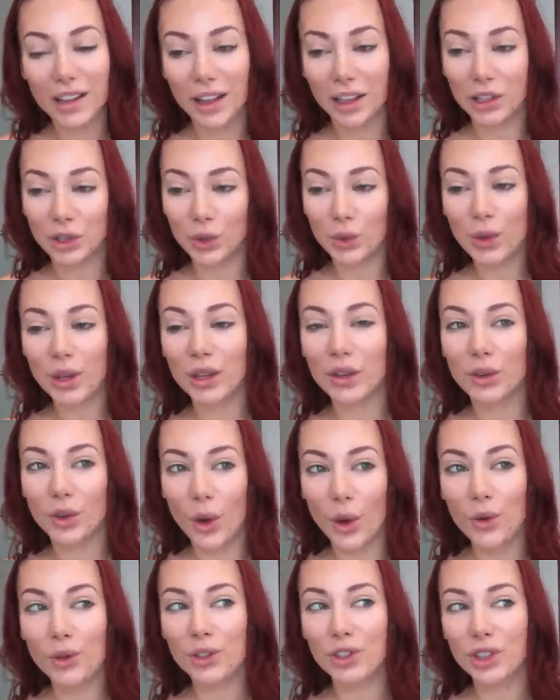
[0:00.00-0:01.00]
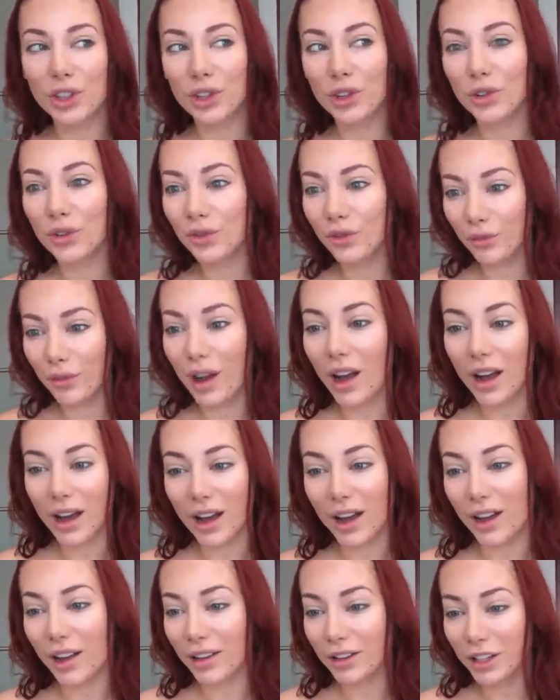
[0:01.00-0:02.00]
Like you can go to,
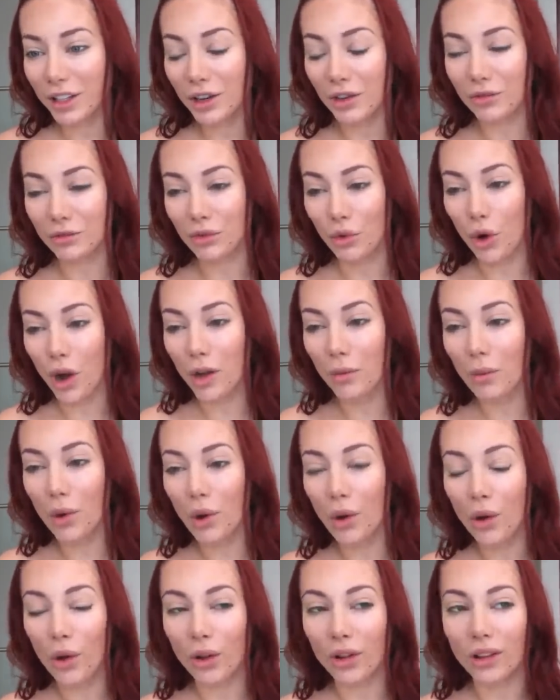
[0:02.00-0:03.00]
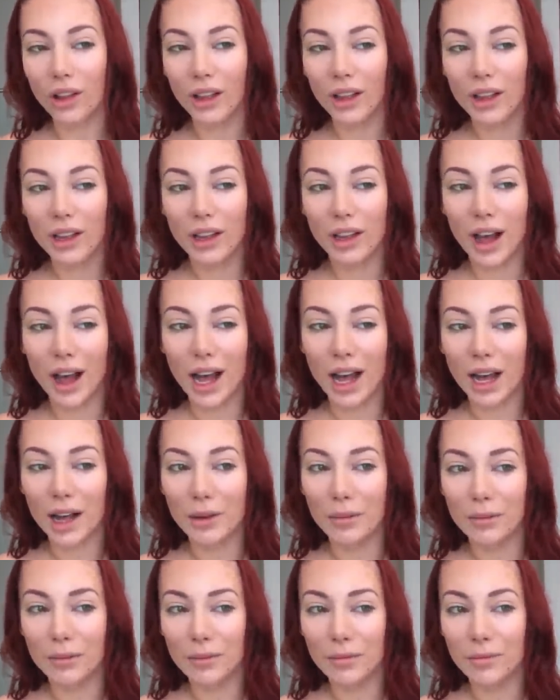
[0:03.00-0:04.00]
uh, you know, normal
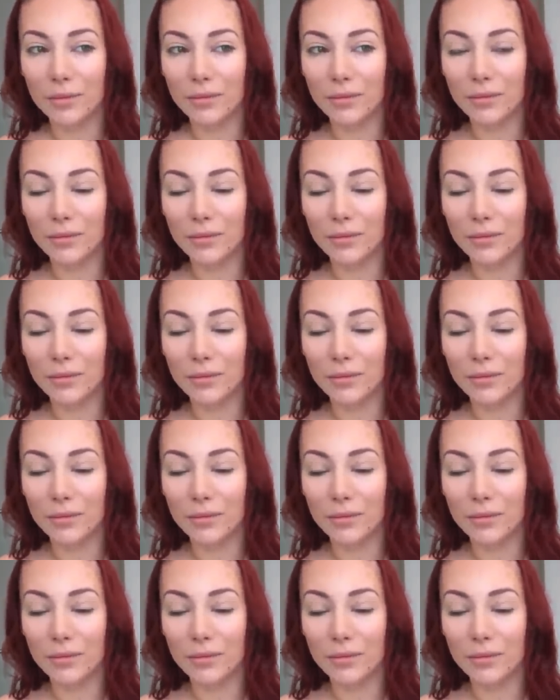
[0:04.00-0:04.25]
um,